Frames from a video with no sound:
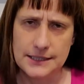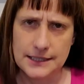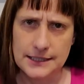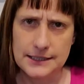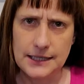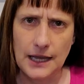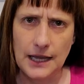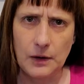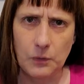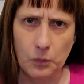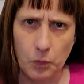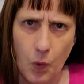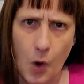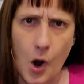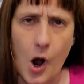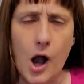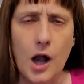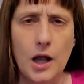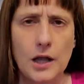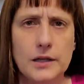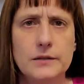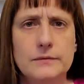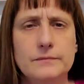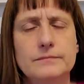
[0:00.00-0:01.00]
is I
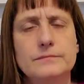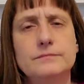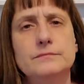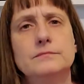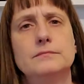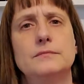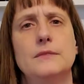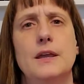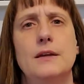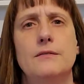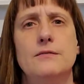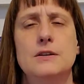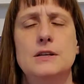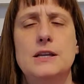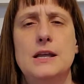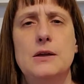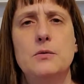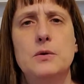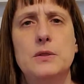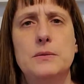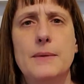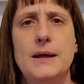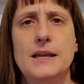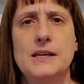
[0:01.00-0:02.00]
walk every day
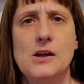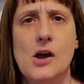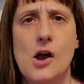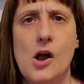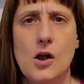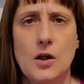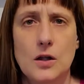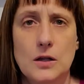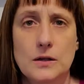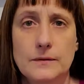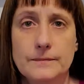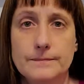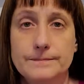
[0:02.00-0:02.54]
with my dog.